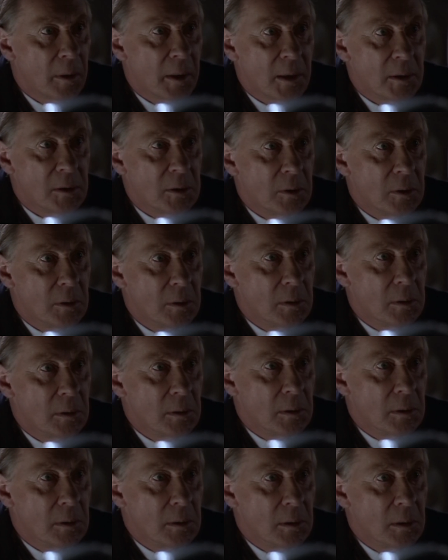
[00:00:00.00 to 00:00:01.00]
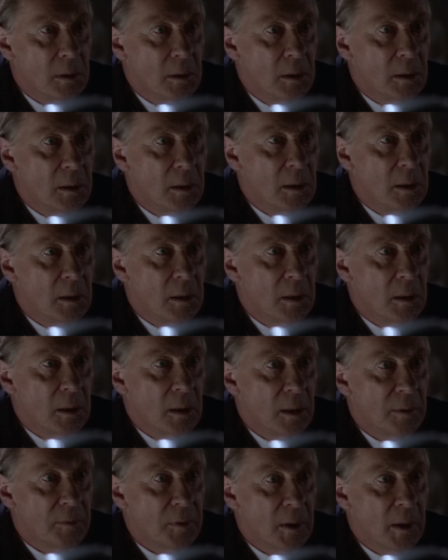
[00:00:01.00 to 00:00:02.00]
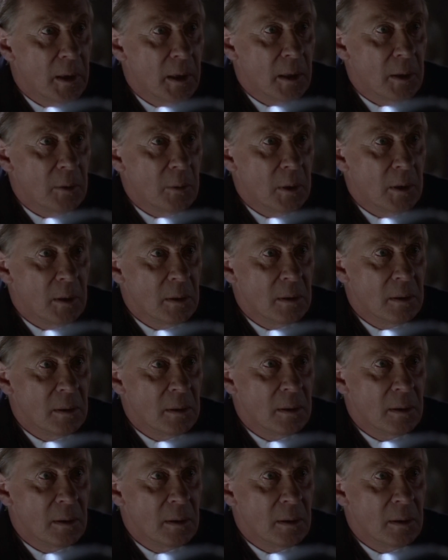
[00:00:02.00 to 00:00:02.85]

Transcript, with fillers: Or that you ever had one.